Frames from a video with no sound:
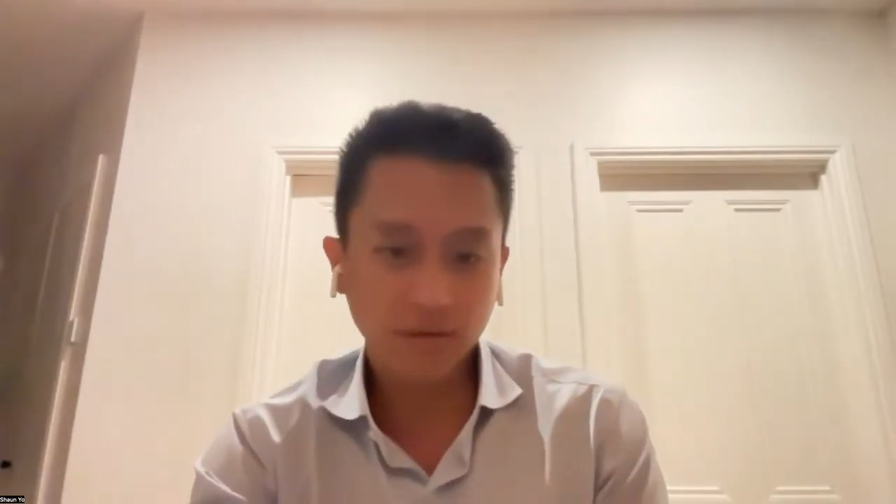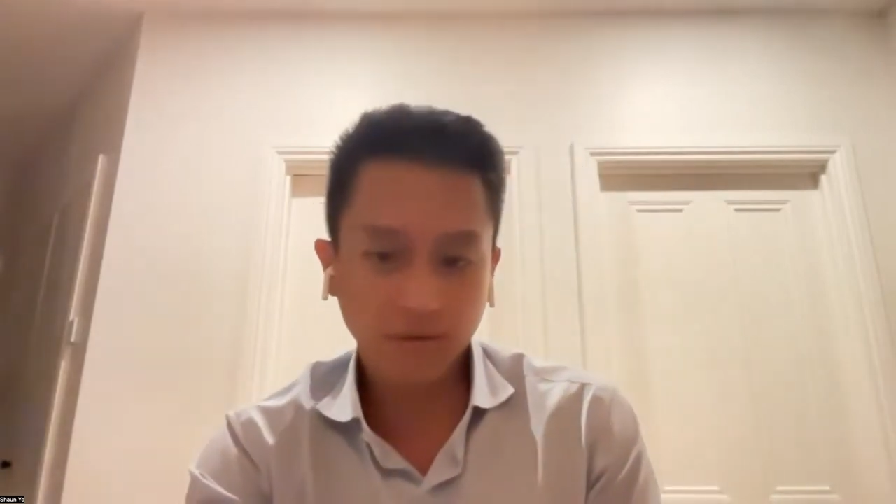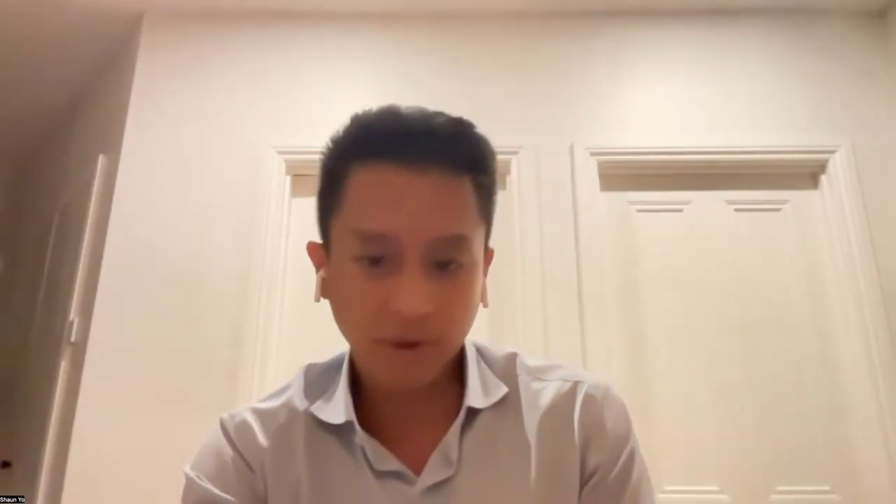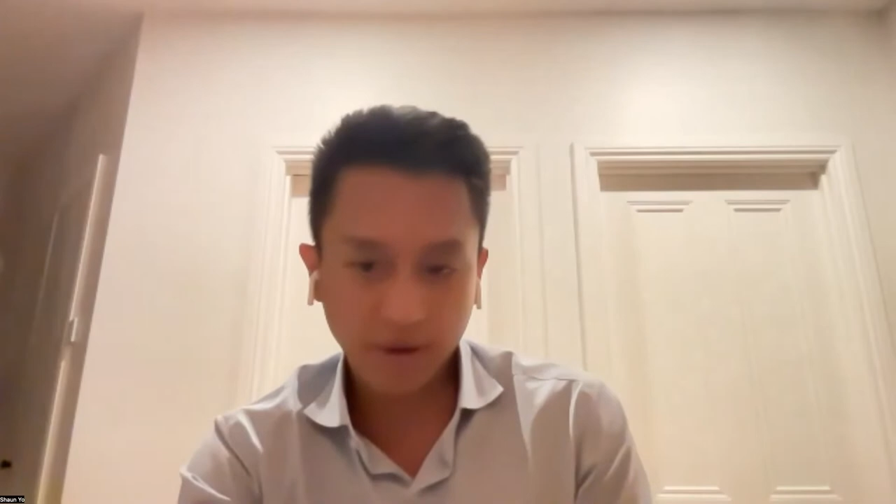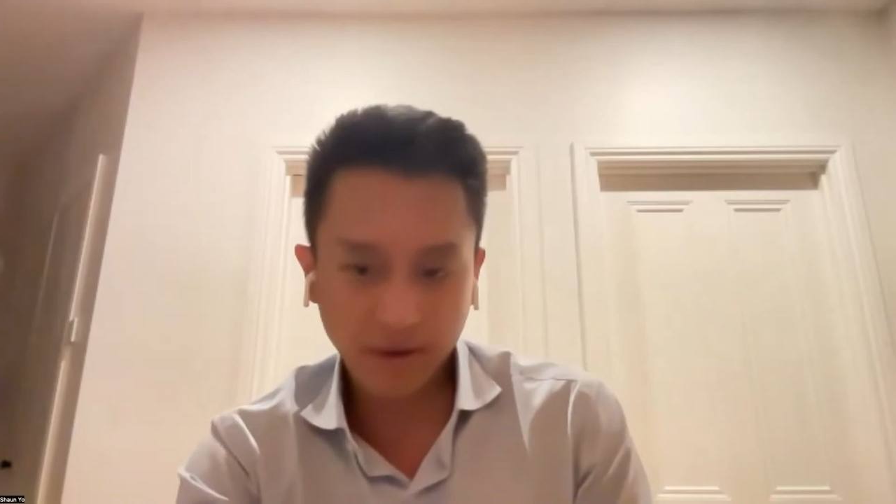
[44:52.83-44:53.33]

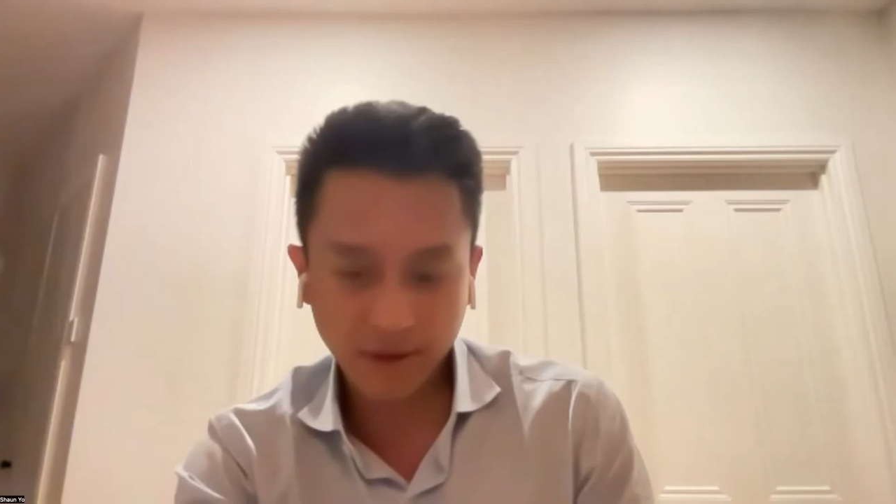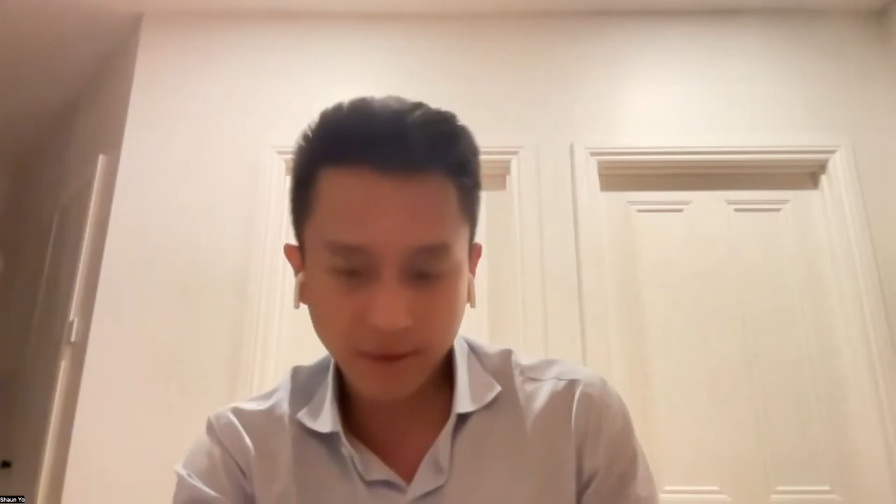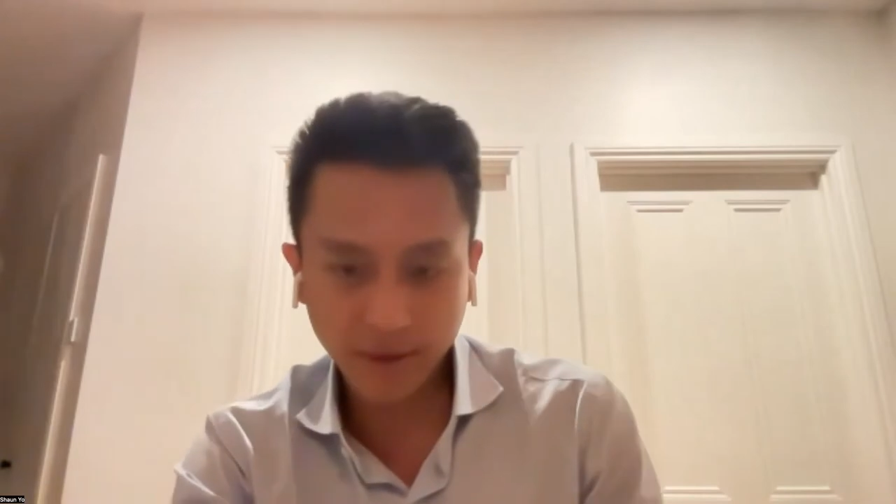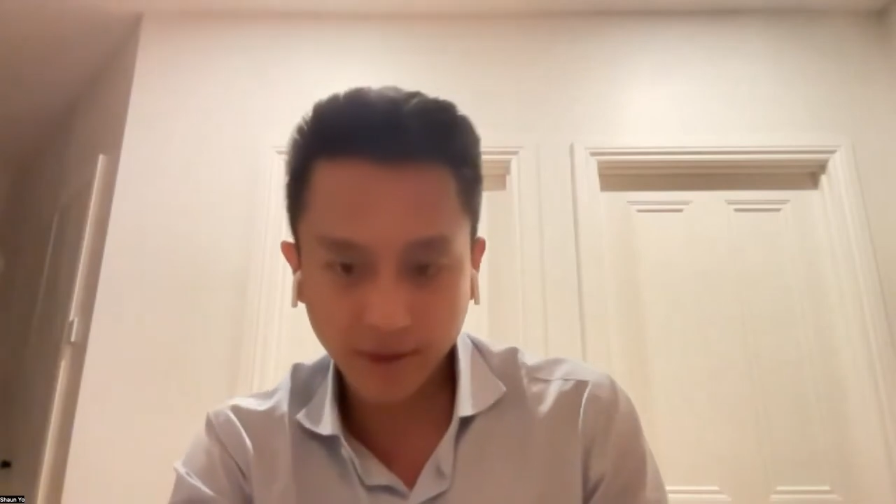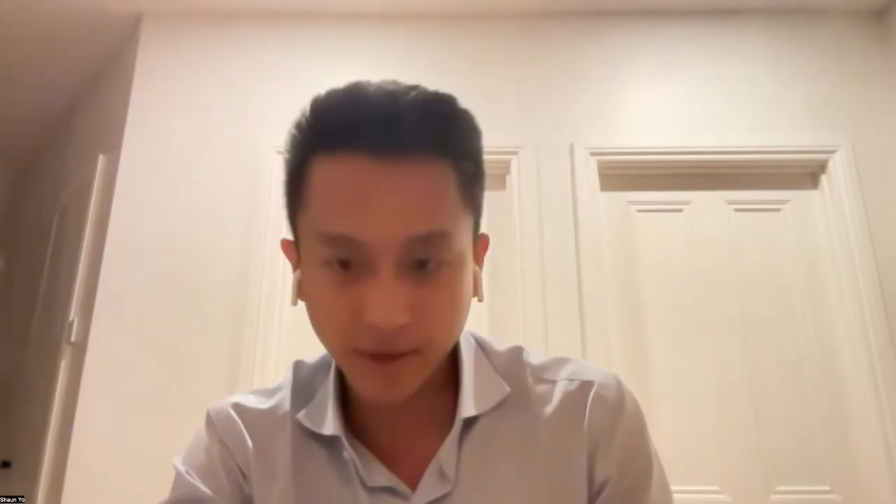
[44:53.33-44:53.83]
very
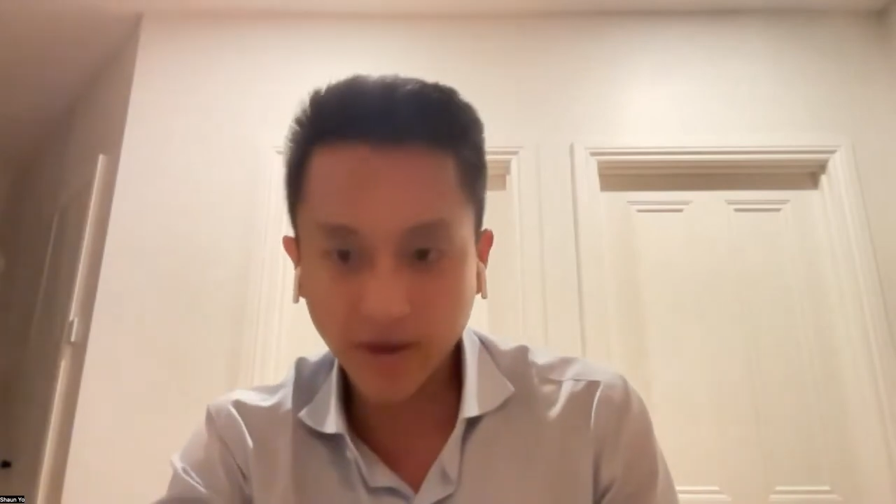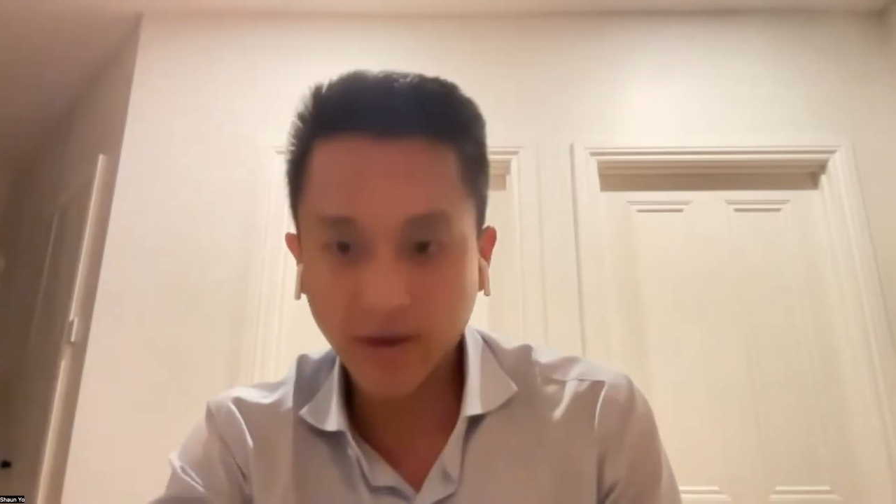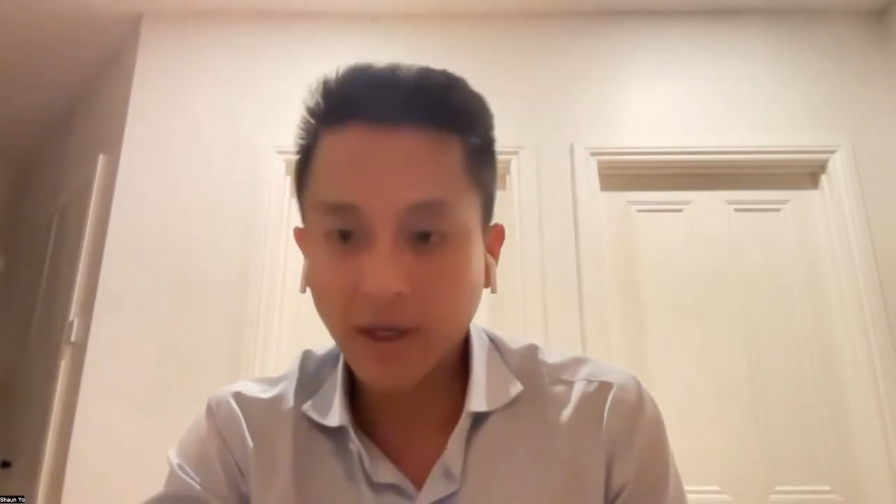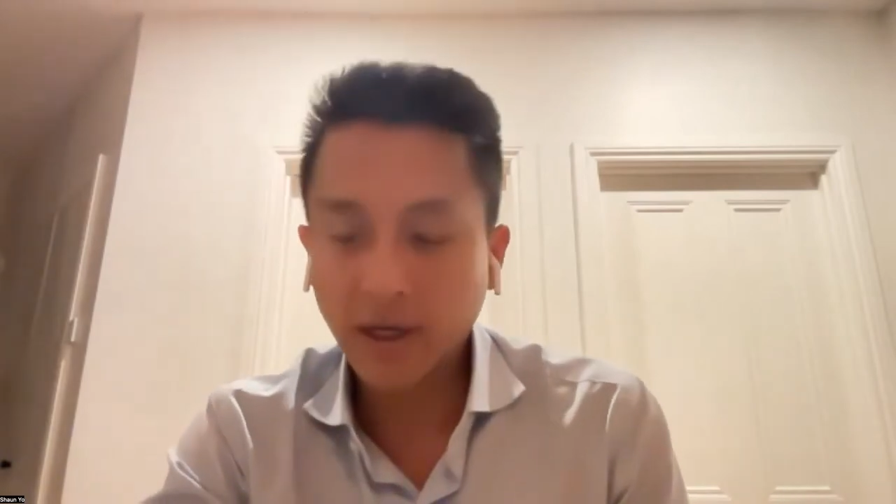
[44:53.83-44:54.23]
similarly.